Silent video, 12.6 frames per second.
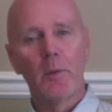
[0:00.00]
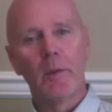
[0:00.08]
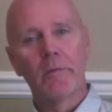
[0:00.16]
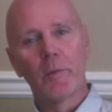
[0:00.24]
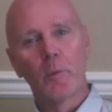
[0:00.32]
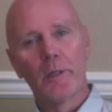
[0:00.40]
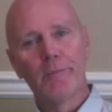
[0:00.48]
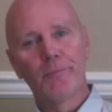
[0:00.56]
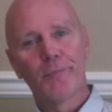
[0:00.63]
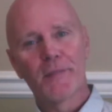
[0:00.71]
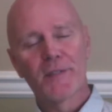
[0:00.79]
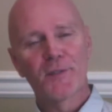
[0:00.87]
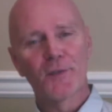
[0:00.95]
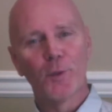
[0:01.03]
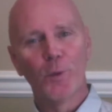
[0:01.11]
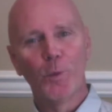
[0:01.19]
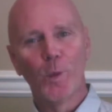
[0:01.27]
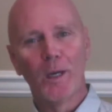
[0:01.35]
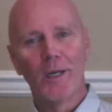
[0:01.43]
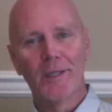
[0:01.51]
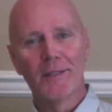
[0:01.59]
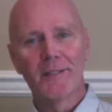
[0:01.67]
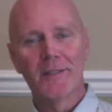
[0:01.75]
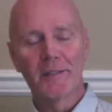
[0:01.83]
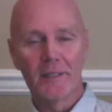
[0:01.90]
Everyone.
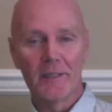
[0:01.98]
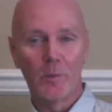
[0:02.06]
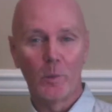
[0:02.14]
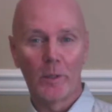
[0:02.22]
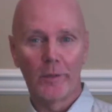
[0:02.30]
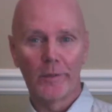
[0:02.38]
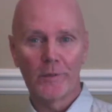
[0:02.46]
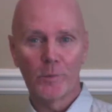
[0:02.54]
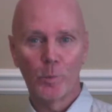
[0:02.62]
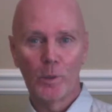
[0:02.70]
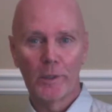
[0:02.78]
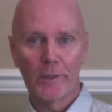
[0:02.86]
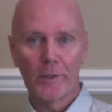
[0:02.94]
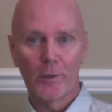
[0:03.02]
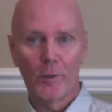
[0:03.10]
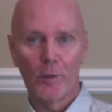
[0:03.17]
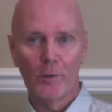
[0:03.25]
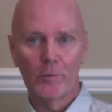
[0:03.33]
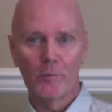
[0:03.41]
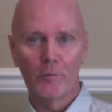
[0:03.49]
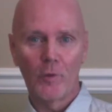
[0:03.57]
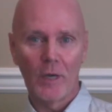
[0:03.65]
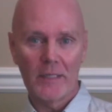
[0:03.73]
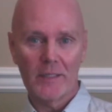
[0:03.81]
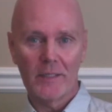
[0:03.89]
Today we're going to work on
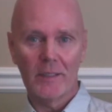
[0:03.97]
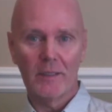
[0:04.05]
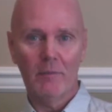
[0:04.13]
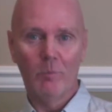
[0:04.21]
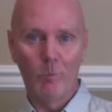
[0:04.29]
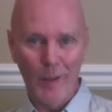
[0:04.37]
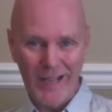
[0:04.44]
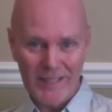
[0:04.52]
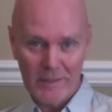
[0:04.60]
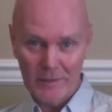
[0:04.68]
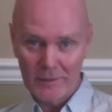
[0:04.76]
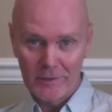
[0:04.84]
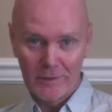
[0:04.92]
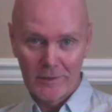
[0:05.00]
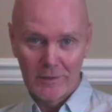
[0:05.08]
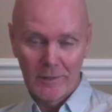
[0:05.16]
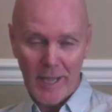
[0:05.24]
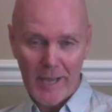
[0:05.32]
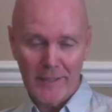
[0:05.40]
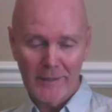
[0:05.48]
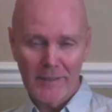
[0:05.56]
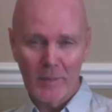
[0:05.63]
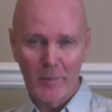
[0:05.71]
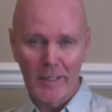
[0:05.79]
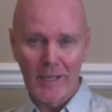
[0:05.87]
writing better
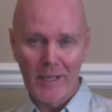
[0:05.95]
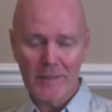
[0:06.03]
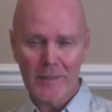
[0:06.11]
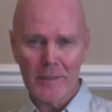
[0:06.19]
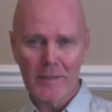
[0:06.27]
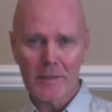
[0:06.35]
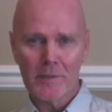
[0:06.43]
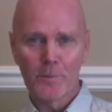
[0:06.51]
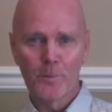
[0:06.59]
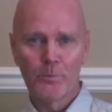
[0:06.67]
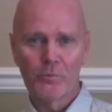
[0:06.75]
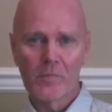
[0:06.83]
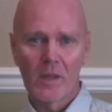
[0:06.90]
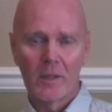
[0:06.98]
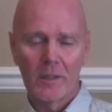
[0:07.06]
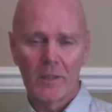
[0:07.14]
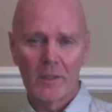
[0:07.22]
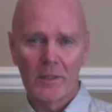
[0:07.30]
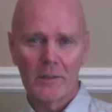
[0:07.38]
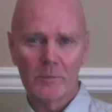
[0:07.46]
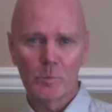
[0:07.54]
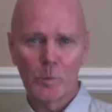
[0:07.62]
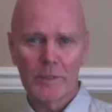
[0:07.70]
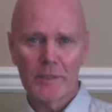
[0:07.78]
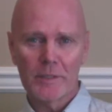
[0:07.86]
academic essays,
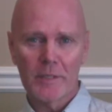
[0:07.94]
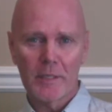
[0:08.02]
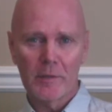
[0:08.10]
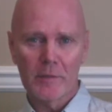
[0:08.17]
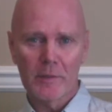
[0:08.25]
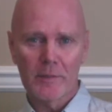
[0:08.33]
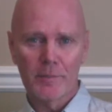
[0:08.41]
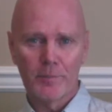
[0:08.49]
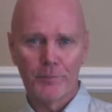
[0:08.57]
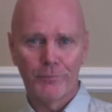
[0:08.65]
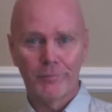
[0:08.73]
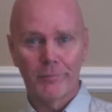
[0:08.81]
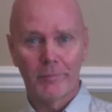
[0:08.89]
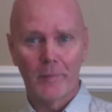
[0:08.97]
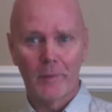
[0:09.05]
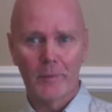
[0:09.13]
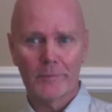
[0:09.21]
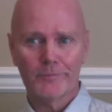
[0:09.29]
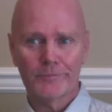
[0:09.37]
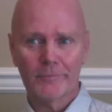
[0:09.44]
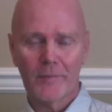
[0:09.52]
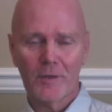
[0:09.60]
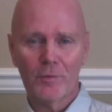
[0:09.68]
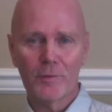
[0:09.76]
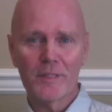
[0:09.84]
which sounds
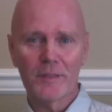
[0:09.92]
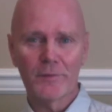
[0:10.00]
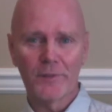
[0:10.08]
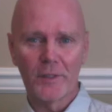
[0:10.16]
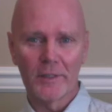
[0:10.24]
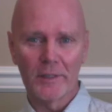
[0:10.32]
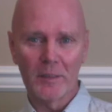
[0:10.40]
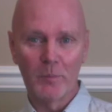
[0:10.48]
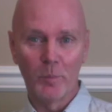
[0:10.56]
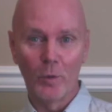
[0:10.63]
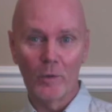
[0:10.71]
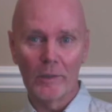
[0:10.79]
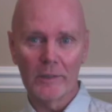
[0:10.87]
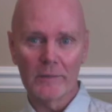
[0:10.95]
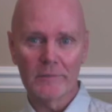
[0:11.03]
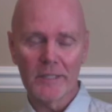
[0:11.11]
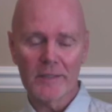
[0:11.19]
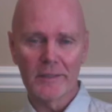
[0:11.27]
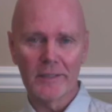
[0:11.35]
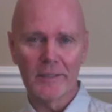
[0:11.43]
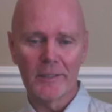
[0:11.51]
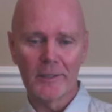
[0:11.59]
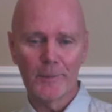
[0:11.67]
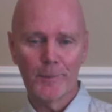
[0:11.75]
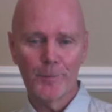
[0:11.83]
crucifyingly boring, doesn't it?
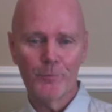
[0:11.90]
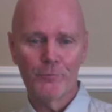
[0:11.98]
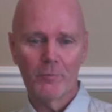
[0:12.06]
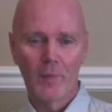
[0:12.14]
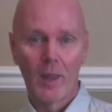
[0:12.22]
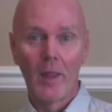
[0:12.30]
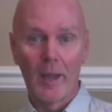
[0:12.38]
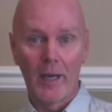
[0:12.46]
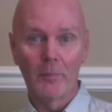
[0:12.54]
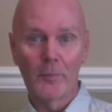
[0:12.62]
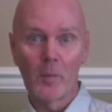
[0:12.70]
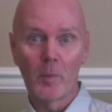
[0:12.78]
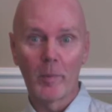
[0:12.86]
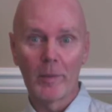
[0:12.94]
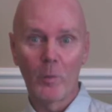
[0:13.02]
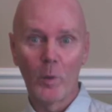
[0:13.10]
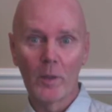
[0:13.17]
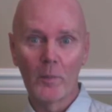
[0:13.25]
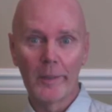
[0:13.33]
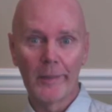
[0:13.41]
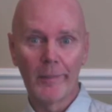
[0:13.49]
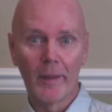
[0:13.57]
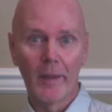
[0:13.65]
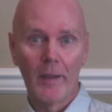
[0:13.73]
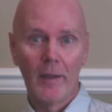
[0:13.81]
And it probably will be.
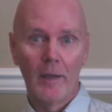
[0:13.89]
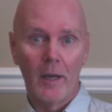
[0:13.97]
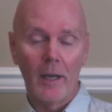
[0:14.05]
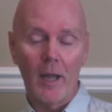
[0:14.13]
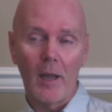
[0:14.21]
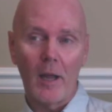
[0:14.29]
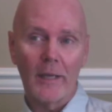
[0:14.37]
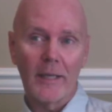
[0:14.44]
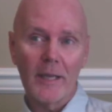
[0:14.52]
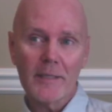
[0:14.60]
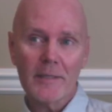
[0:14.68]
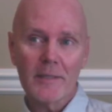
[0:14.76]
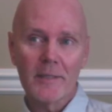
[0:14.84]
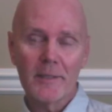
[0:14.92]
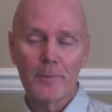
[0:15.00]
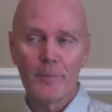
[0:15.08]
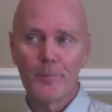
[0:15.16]
I guess the